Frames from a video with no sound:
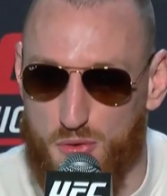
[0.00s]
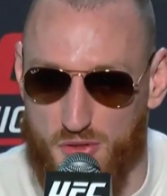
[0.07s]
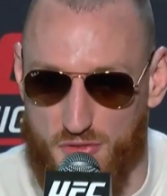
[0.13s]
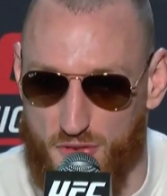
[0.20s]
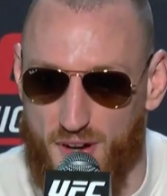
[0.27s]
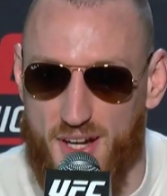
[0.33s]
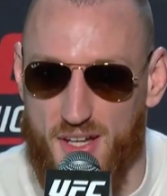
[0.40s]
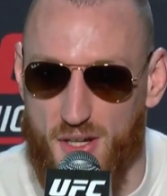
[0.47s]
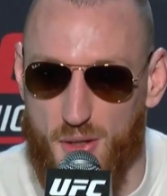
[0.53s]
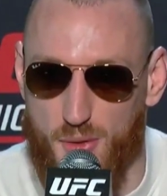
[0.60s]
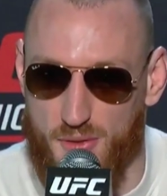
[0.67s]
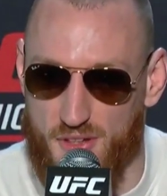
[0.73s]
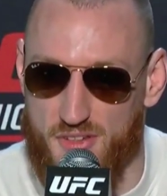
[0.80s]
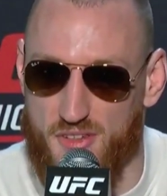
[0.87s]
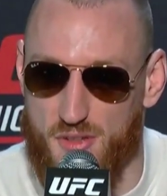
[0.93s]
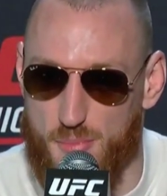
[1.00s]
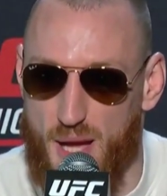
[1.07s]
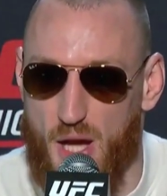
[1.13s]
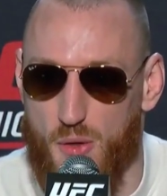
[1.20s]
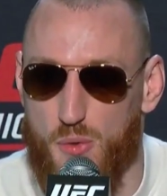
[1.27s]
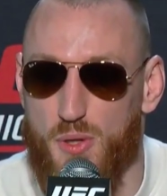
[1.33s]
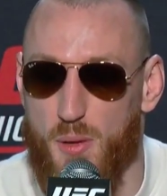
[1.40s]
afraid of who. This is
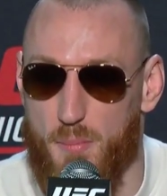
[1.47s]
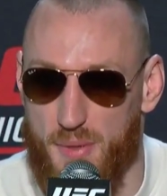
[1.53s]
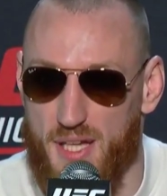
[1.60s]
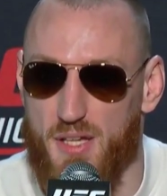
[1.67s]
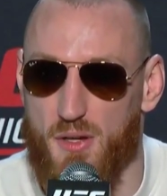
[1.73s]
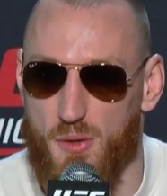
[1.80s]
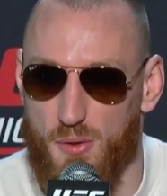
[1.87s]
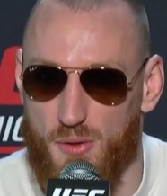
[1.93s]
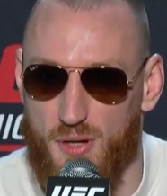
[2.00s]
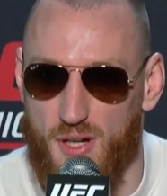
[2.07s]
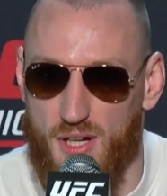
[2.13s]
about who can beat who.